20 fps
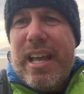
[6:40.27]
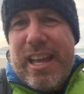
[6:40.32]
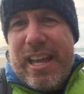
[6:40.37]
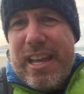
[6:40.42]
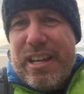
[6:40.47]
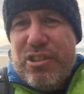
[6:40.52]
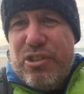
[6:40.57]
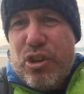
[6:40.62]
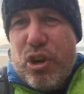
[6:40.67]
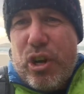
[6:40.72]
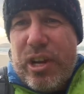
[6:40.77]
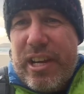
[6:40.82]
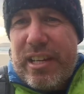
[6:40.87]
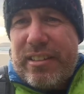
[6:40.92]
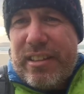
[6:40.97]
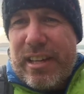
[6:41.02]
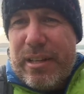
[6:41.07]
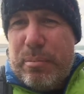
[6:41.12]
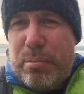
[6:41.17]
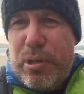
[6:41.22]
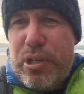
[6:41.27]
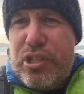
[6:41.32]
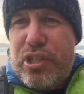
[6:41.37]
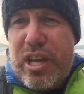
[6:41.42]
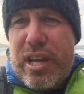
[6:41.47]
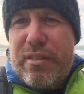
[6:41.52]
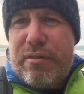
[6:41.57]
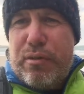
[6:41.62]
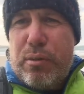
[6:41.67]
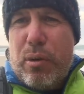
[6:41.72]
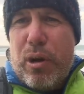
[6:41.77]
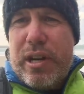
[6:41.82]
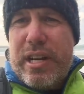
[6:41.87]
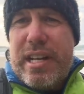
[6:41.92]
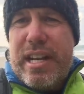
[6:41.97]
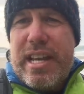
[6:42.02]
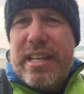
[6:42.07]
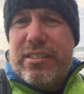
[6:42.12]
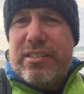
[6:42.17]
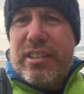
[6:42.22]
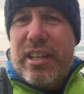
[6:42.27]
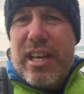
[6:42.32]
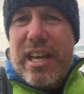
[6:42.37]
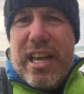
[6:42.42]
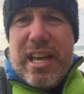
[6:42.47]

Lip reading: enjoy it and appreciate it for what it is.